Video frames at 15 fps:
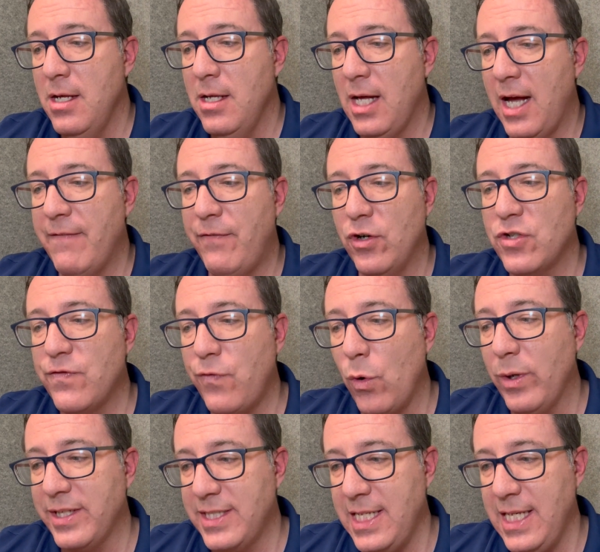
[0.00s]
Uh, verse
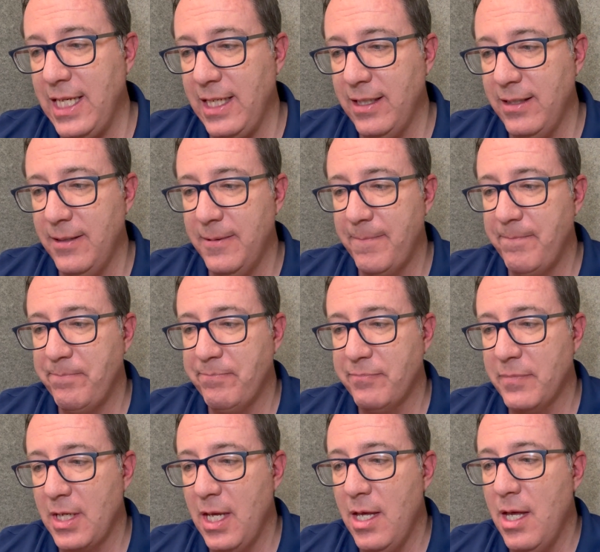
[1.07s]
14
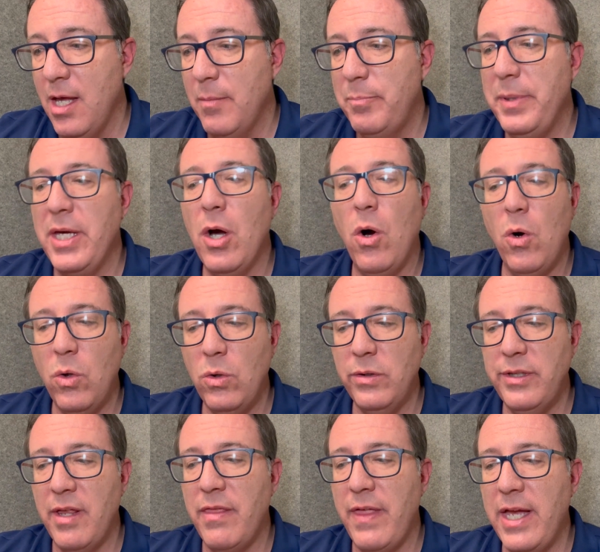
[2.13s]

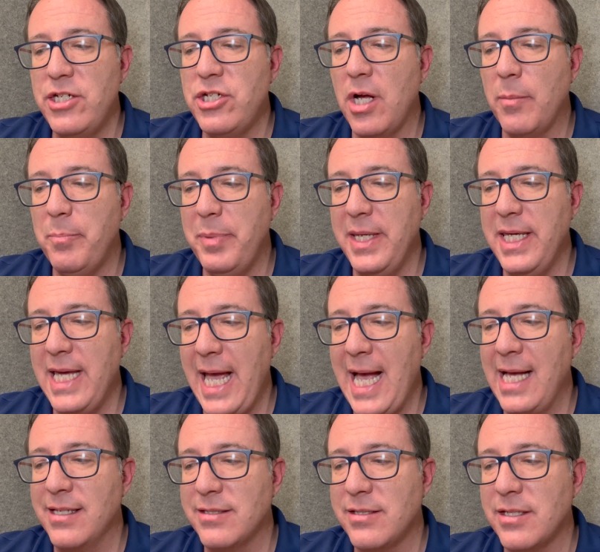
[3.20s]
Behold, they shall be
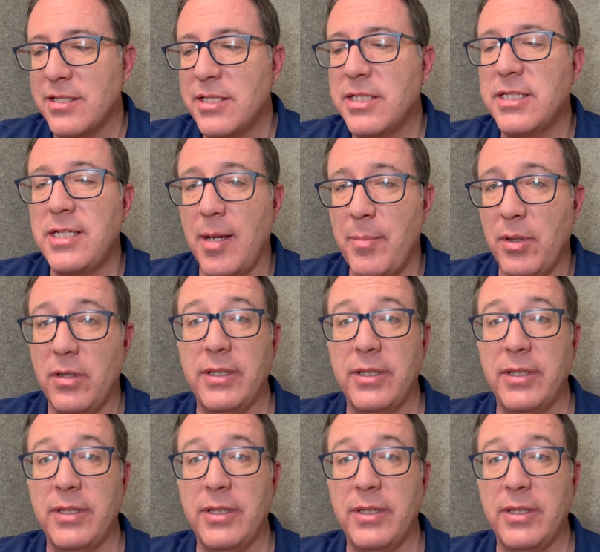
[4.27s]
as stubble.